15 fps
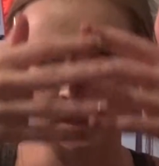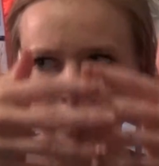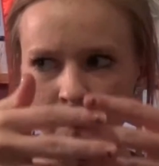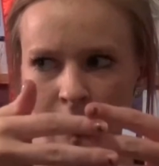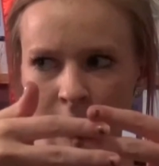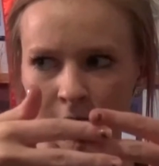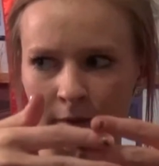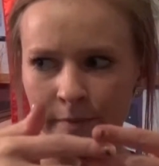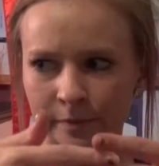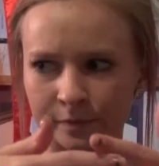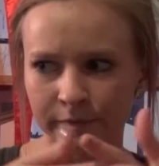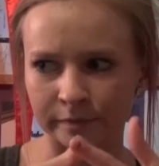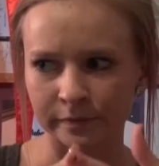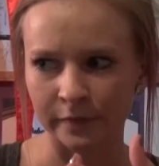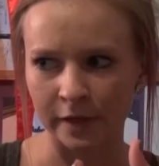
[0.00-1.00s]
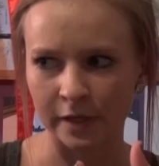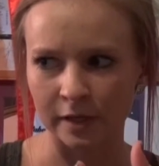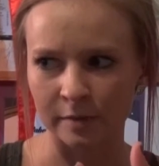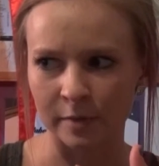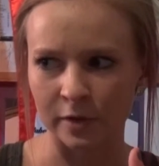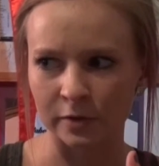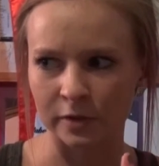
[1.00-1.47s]
in the
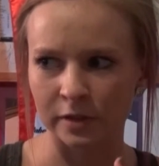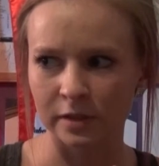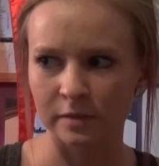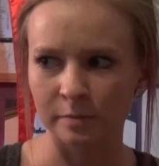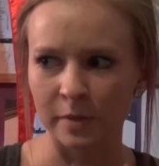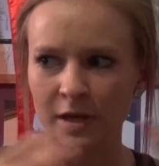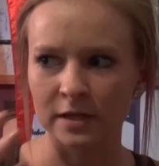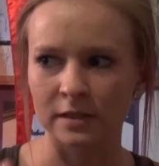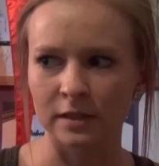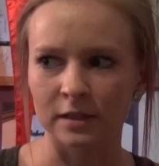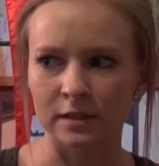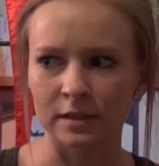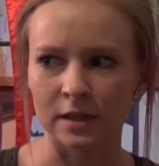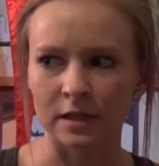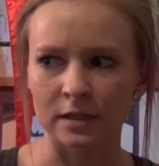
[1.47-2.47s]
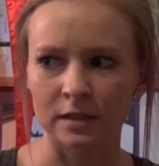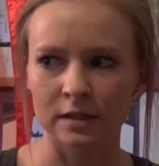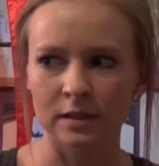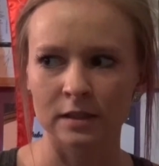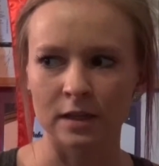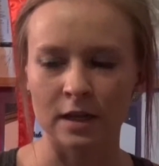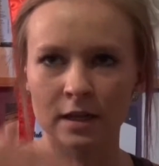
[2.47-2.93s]
most basic
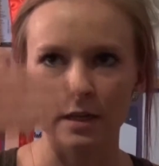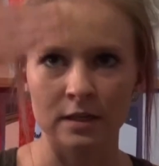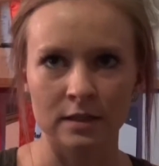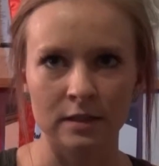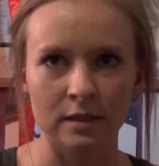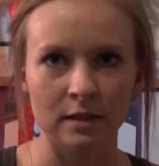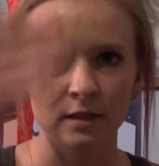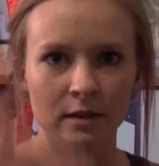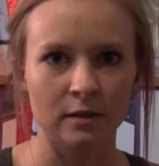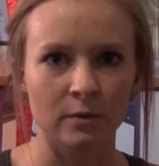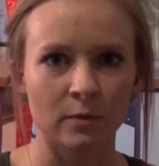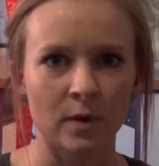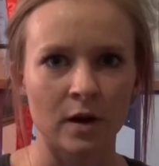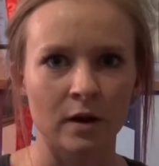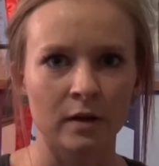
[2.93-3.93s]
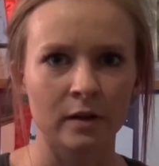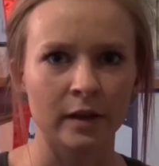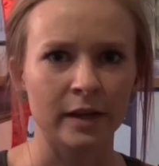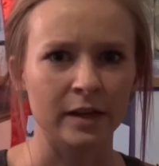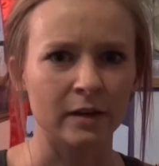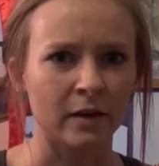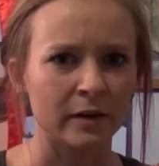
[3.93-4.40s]
sense, it is the wall,
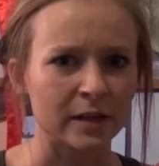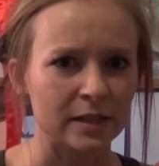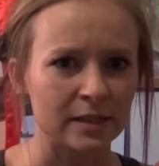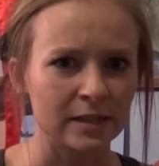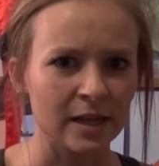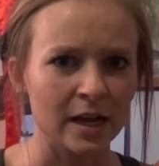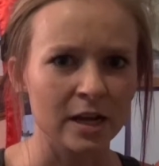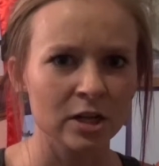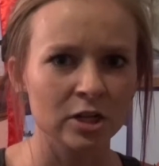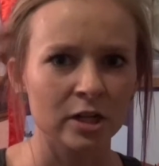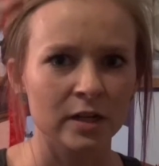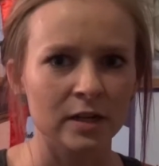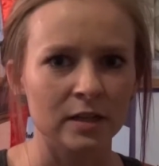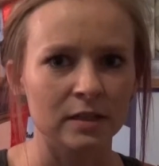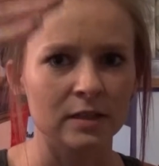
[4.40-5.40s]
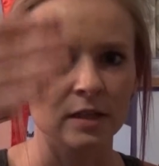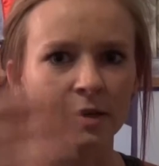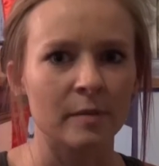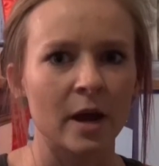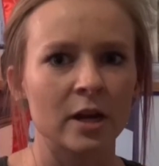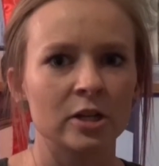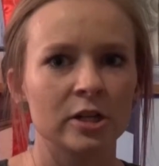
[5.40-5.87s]
like on a stage, it is the
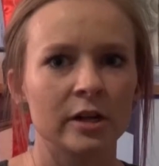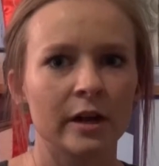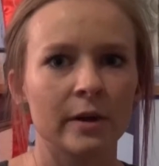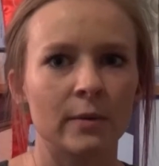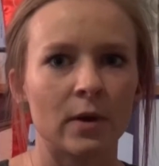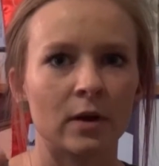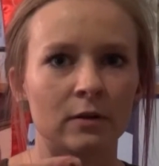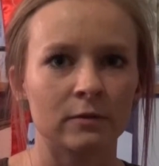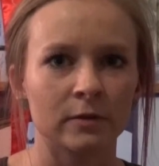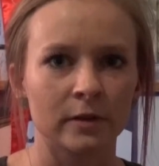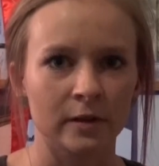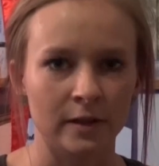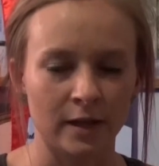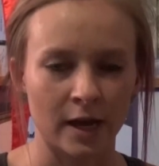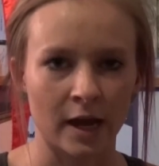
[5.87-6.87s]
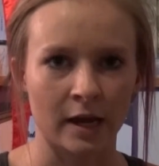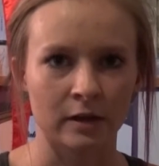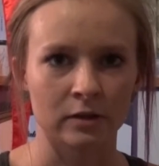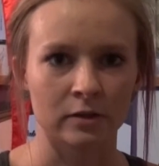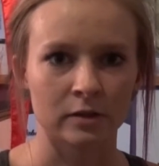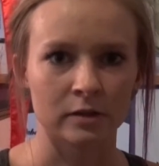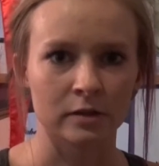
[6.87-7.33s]
imaginary wall in front of the
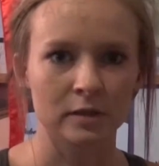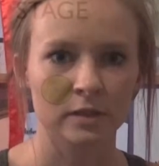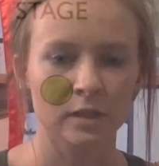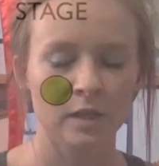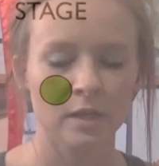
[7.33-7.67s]
actors.